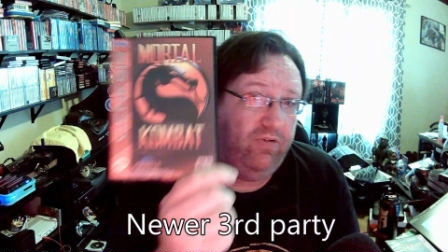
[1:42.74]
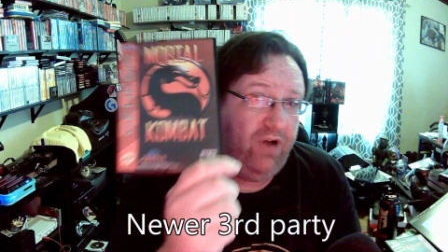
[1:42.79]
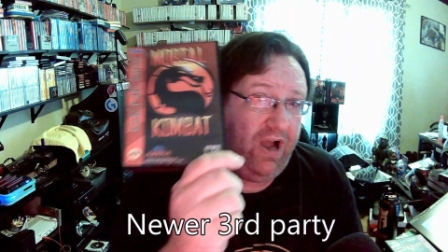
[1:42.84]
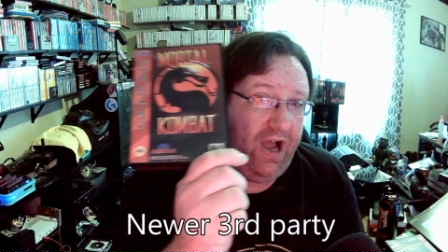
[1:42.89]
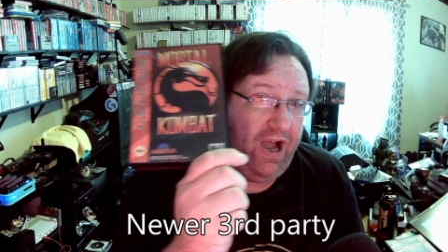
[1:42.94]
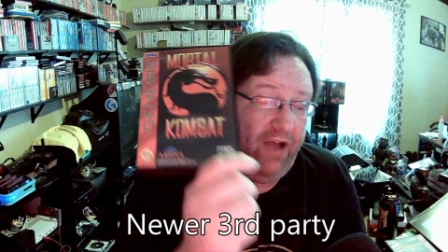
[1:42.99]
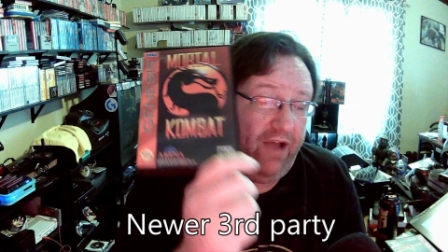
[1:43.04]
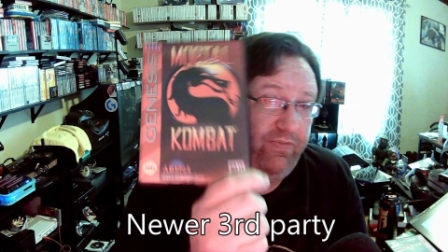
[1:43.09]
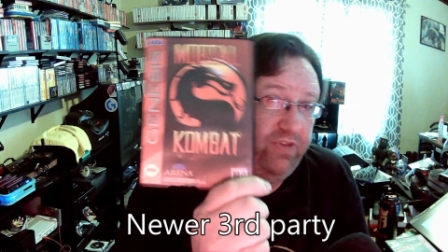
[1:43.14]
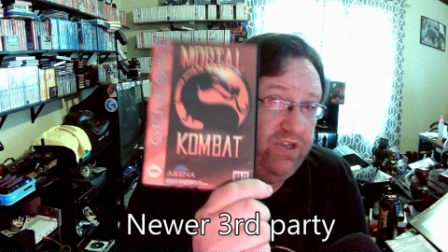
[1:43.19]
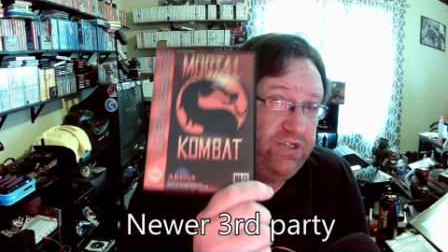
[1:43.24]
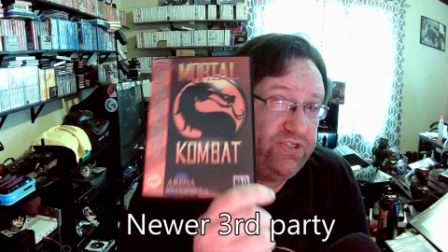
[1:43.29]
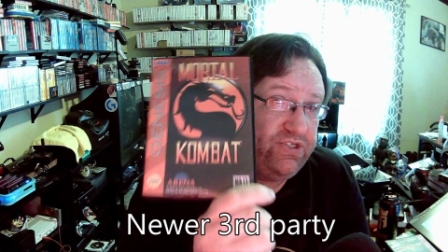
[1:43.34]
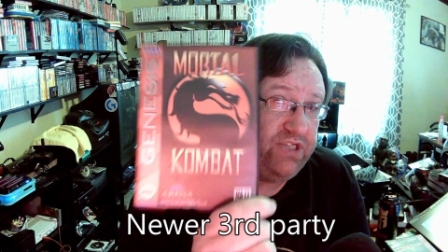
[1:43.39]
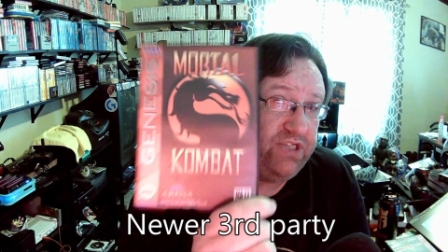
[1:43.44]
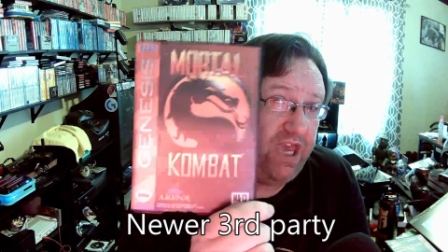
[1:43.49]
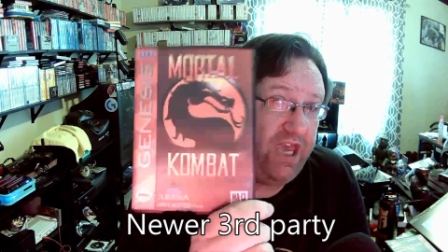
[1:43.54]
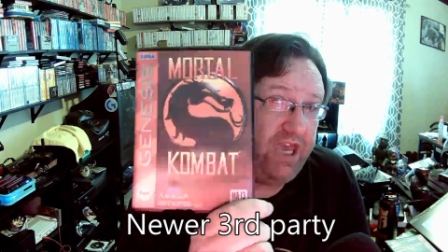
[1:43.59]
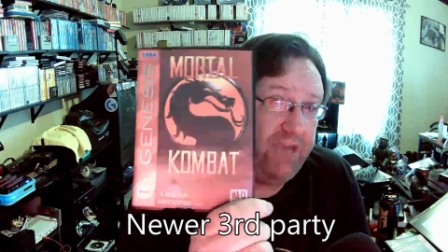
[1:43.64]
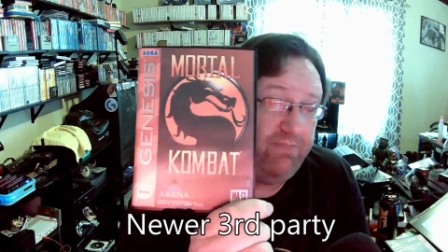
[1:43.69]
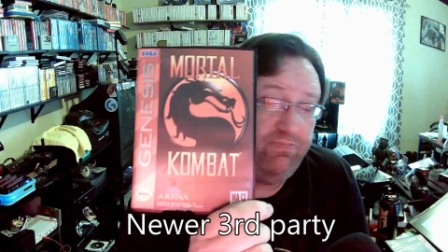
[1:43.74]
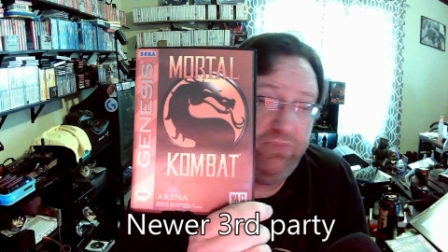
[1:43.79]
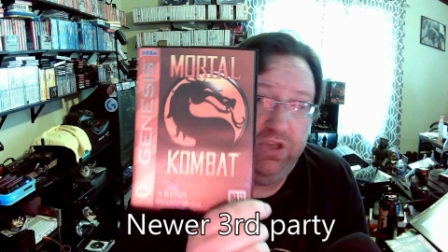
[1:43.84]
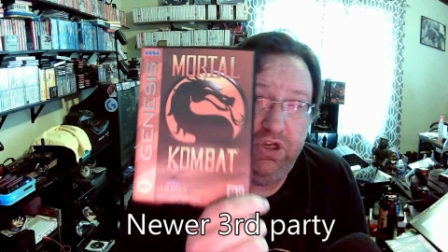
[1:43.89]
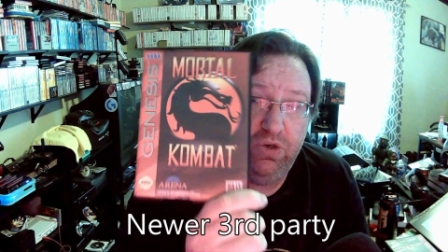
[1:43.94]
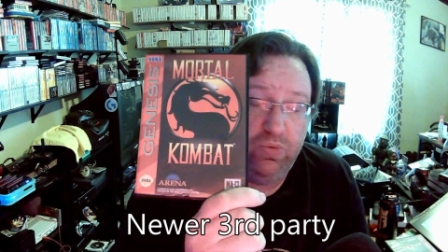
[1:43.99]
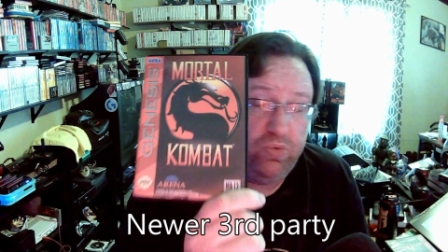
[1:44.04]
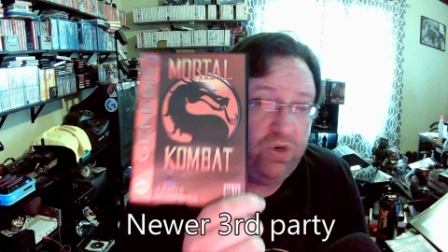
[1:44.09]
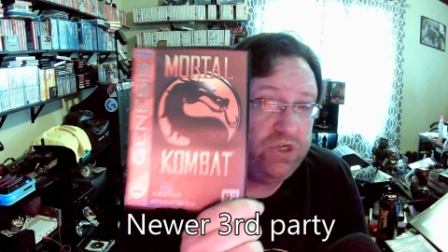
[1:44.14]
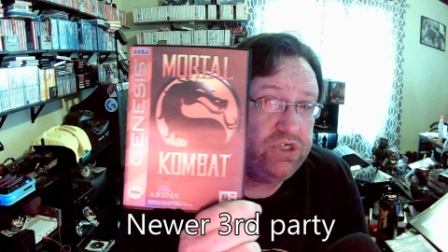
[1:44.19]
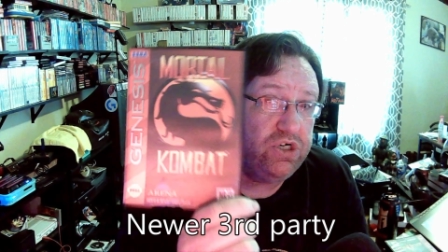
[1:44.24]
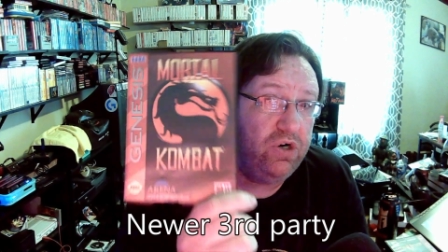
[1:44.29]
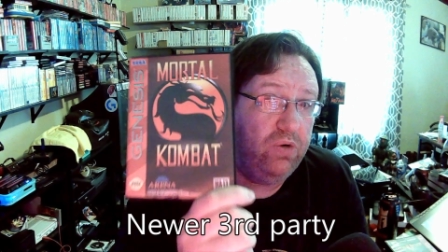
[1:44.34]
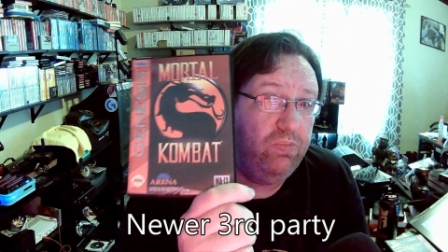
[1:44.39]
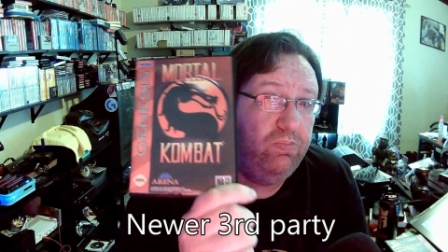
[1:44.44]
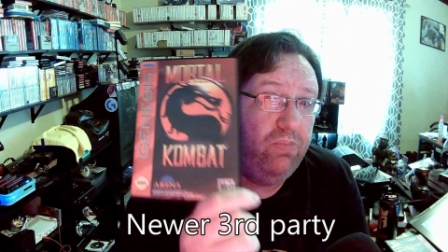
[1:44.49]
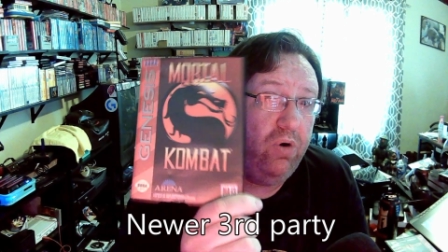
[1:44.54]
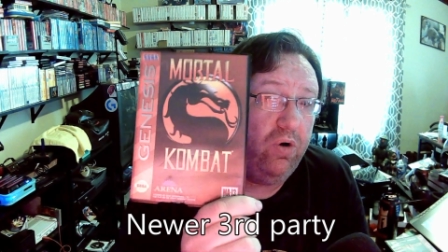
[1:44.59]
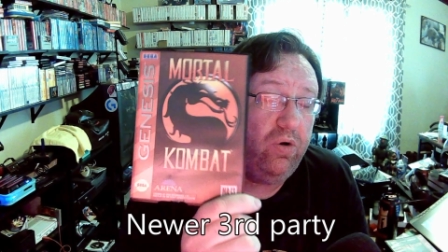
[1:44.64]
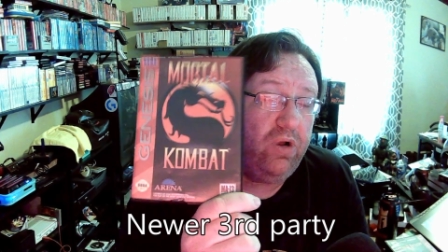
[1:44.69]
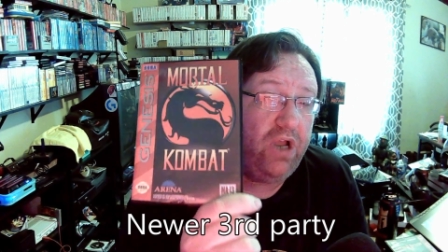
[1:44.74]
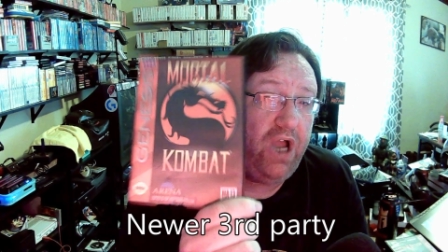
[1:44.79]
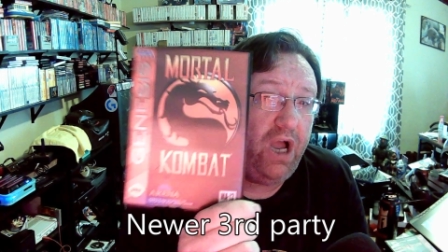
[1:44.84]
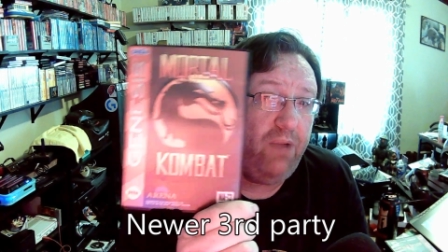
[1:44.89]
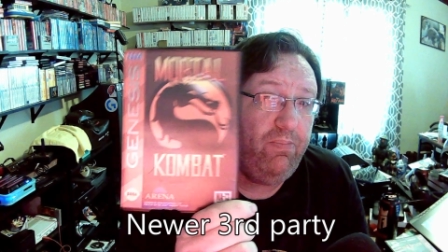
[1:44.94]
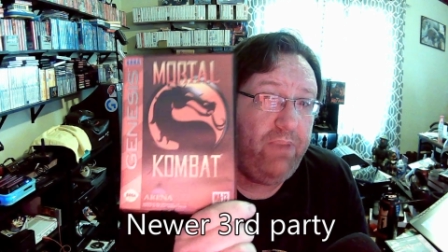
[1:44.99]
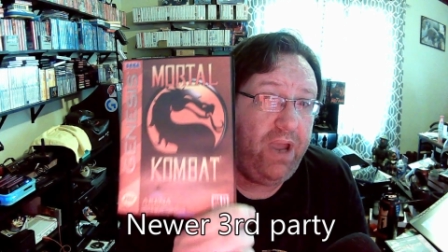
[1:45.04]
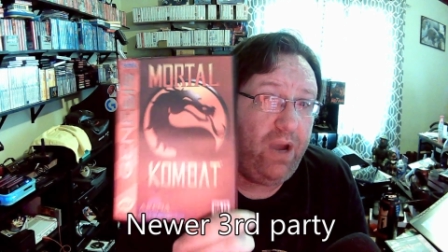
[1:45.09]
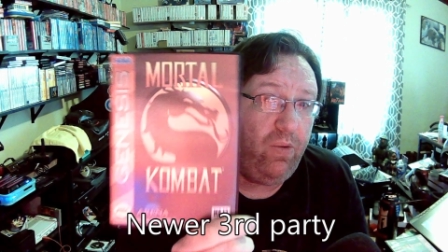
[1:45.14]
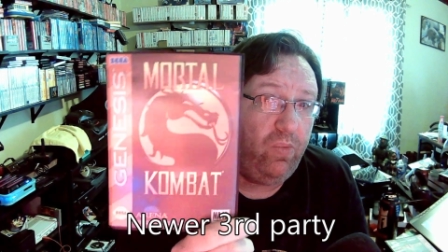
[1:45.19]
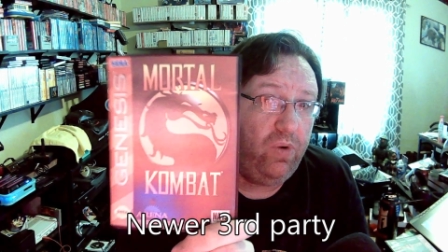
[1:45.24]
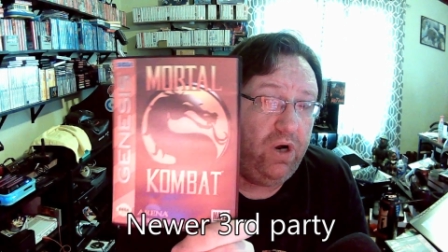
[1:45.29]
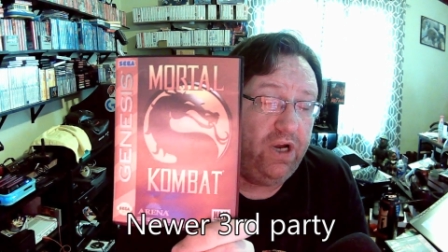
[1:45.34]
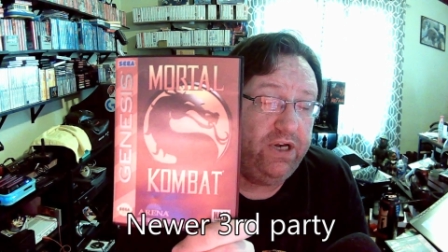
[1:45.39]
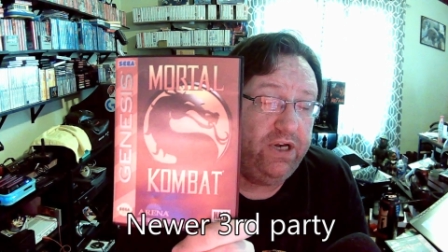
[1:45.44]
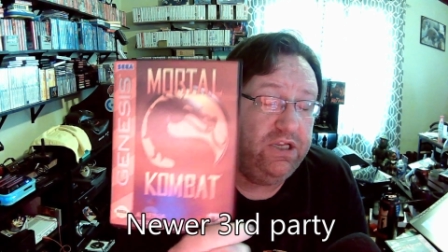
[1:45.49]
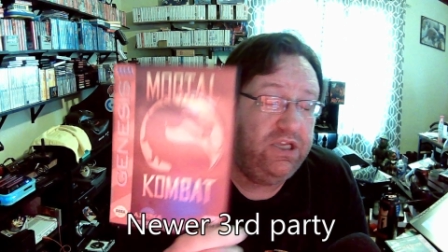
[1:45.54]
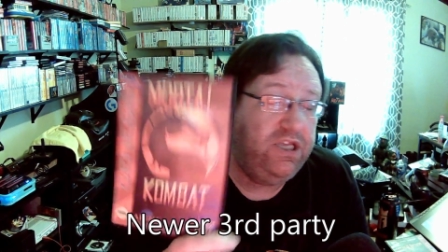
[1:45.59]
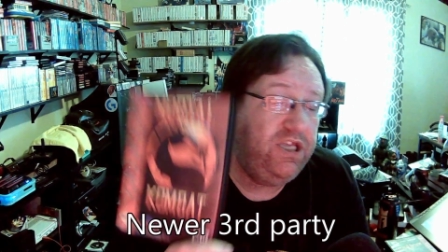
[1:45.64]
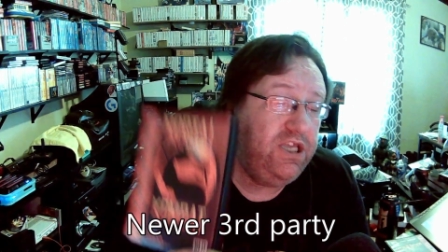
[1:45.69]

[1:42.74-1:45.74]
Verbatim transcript: on this game, the original Mortal Kombat 1,